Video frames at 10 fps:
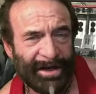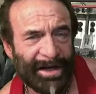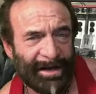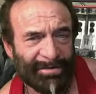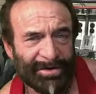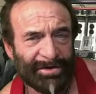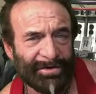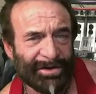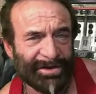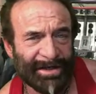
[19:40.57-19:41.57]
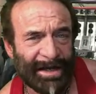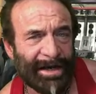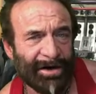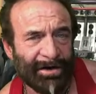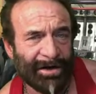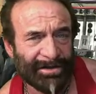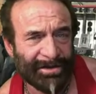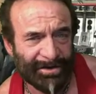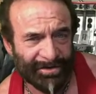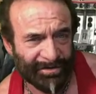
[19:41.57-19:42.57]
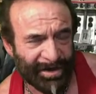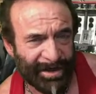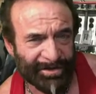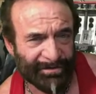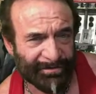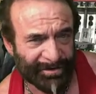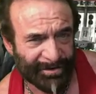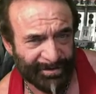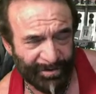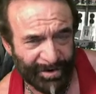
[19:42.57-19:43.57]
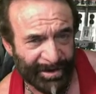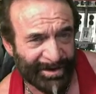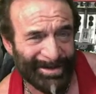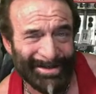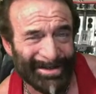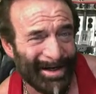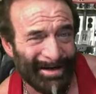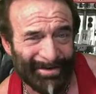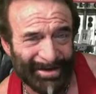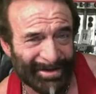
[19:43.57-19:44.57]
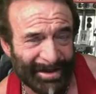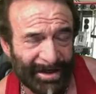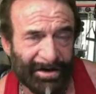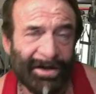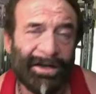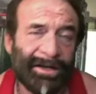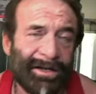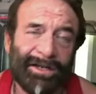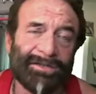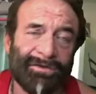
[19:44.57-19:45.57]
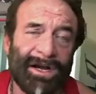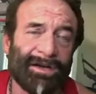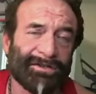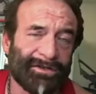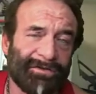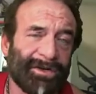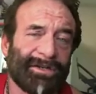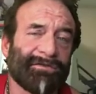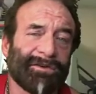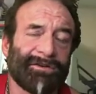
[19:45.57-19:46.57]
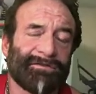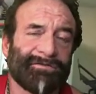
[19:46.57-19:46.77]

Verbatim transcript: absolute desire and sexual arousal versus one that doesn't have the desire yet is aroused. It's very different.